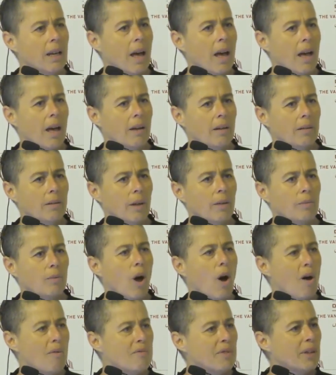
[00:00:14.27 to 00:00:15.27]
and
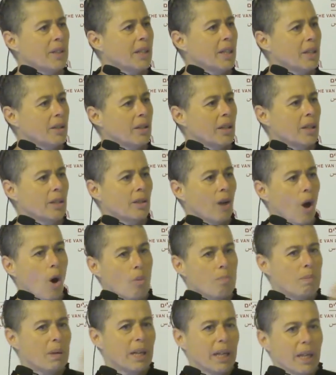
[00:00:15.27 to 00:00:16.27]
often in
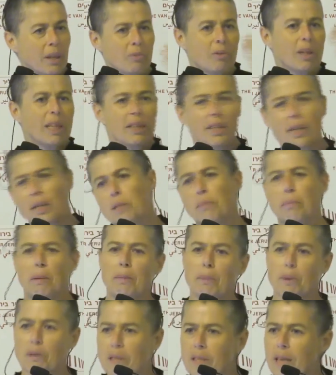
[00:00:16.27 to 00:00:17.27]
opening greetings,
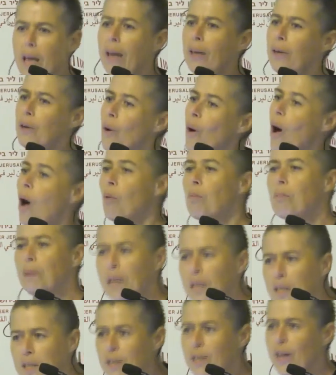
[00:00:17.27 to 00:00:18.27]
people say, you know, how
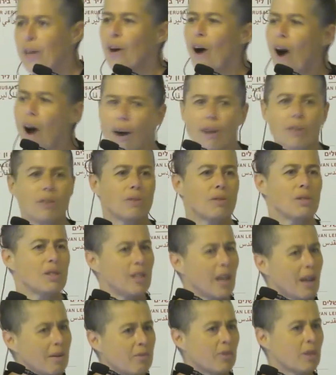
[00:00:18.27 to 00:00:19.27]
pleased they are to
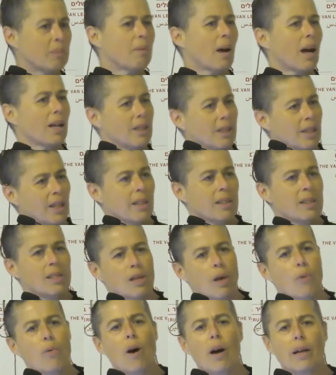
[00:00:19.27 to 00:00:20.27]
see everybody and
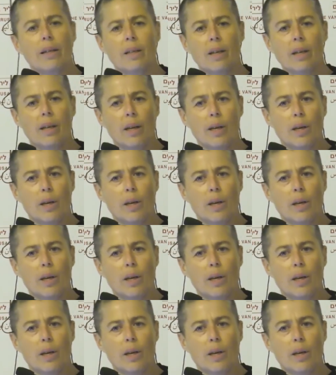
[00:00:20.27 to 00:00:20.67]
so on.